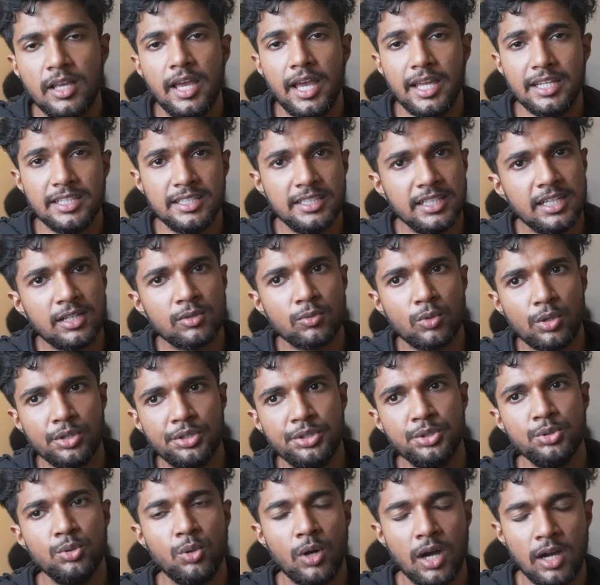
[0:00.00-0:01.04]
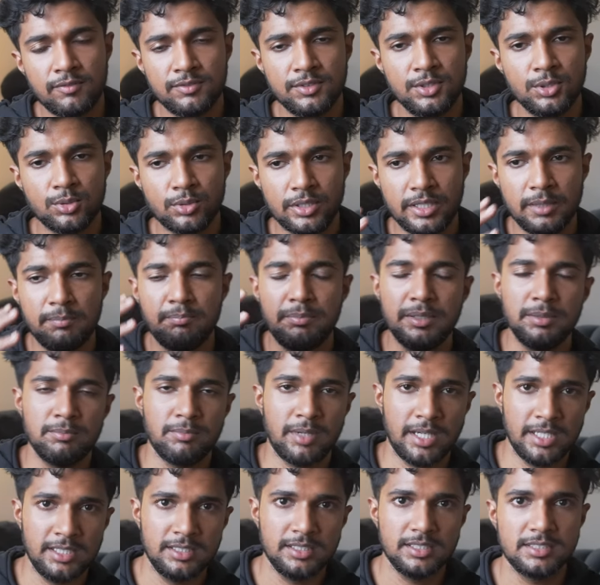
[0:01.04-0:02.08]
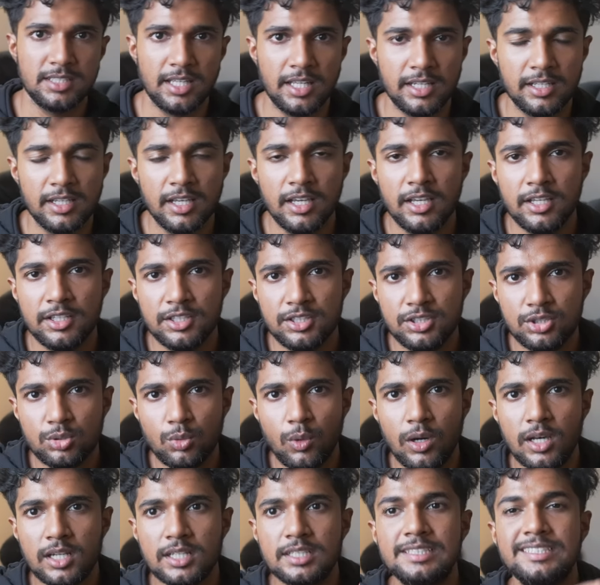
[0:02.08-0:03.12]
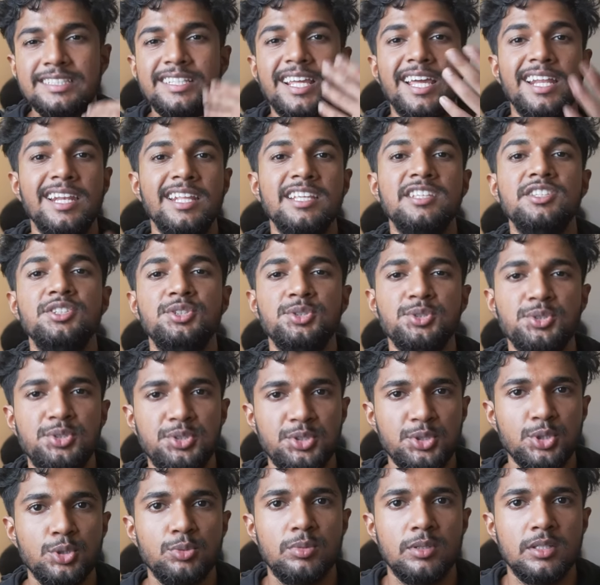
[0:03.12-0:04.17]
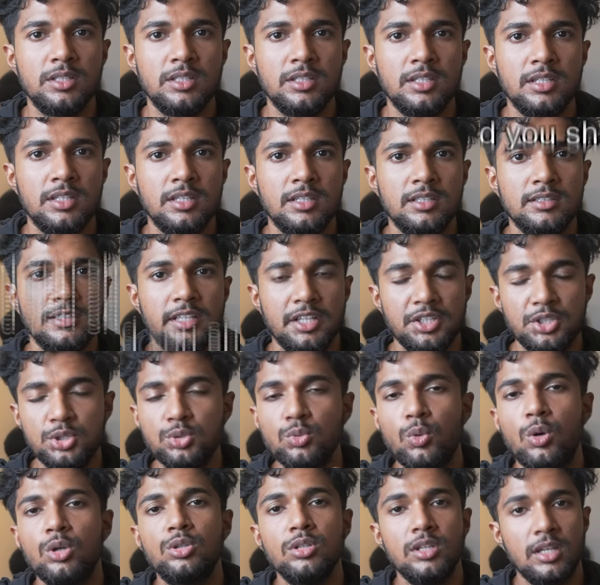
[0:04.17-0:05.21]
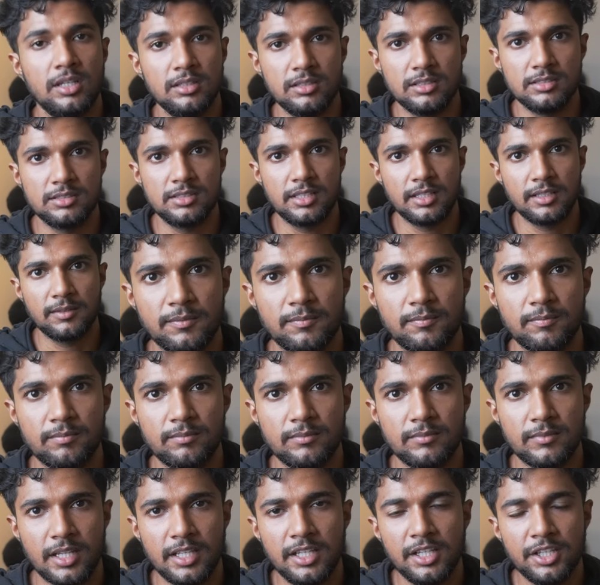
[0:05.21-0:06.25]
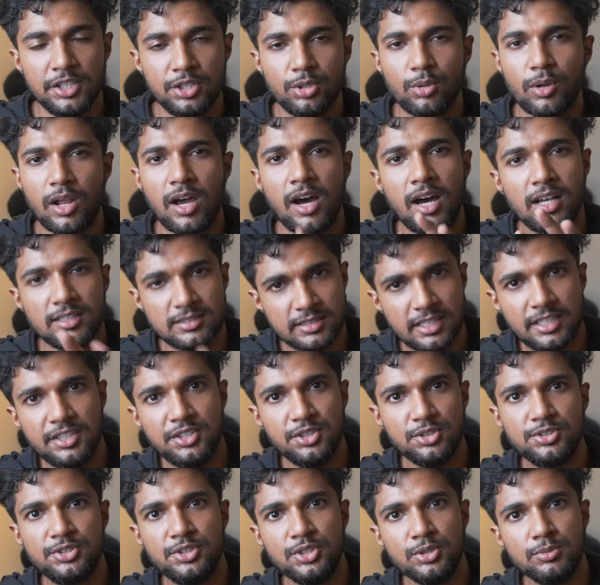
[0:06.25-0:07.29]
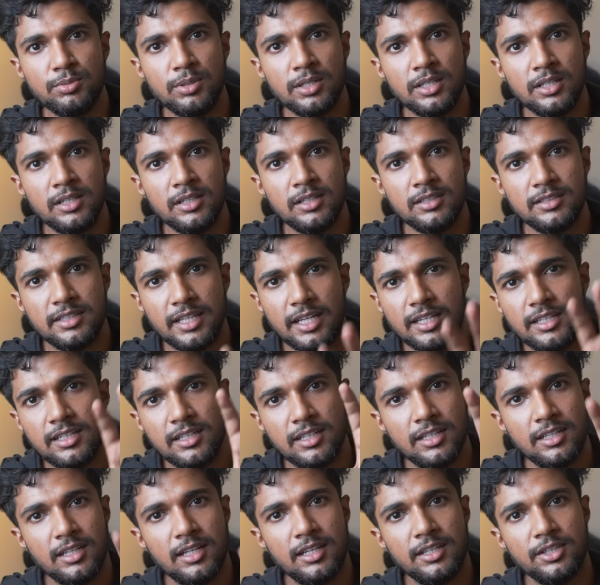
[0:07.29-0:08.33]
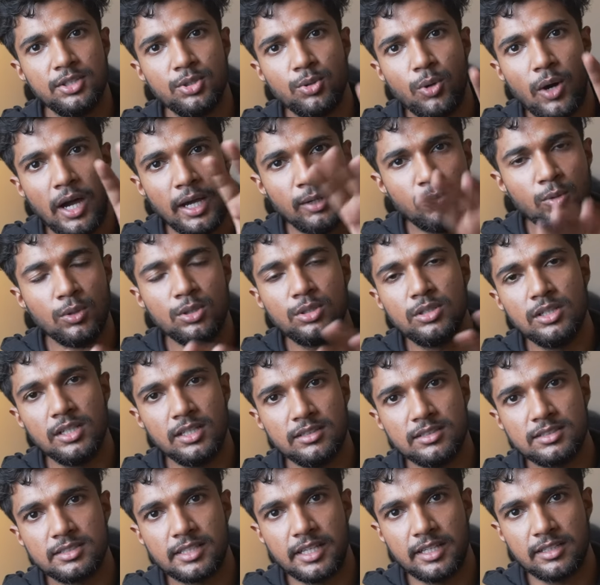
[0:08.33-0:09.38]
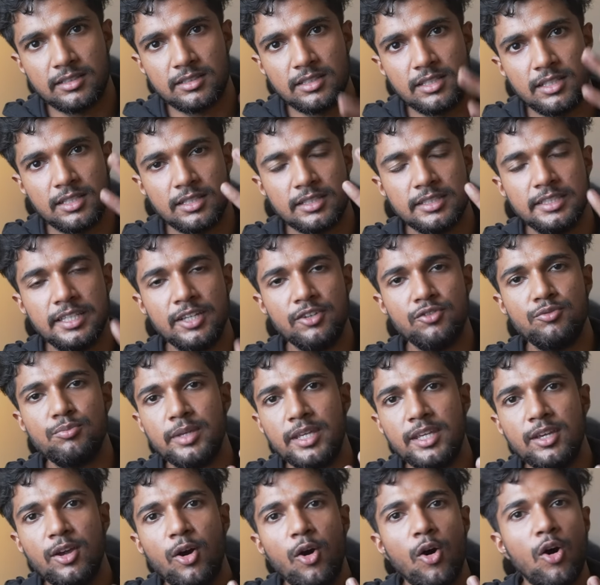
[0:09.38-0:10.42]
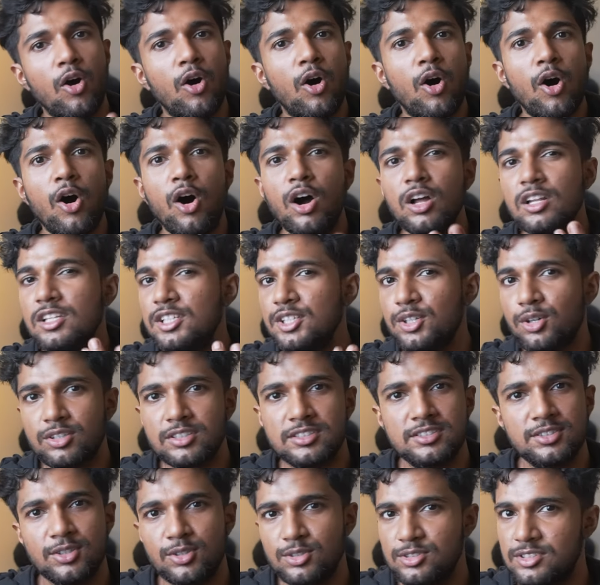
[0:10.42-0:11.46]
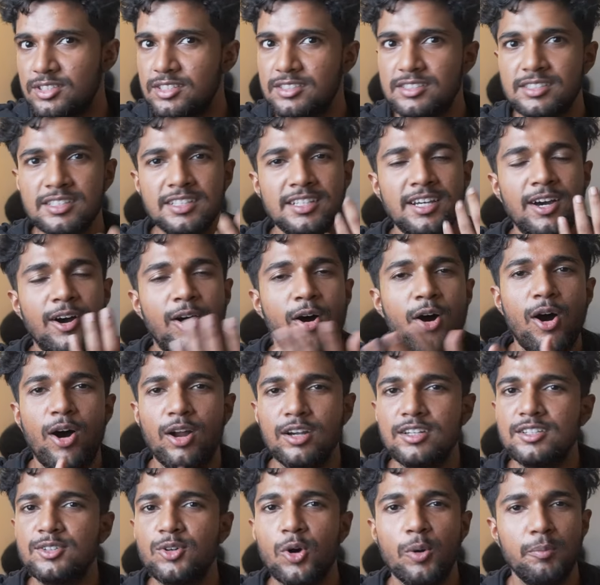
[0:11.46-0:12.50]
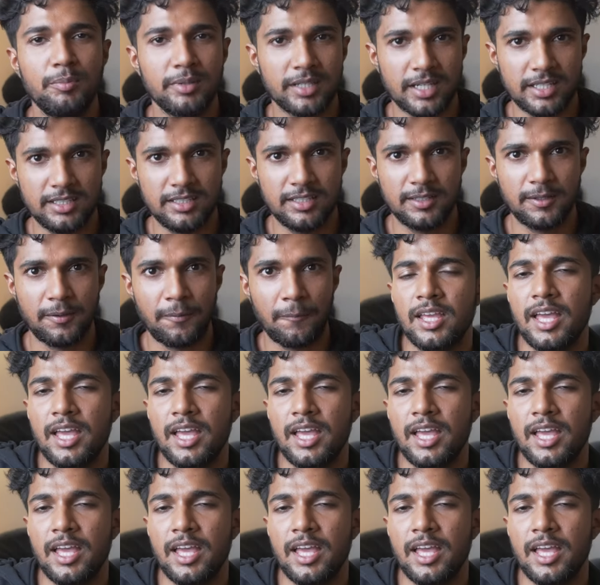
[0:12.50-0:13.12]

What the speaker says: And here what you have to keep in mind is that you are telling YouTube that you want to learn this thing, right? You're asking YouTube that, you know, I want to learn this thing, give me all your resources on copywriting.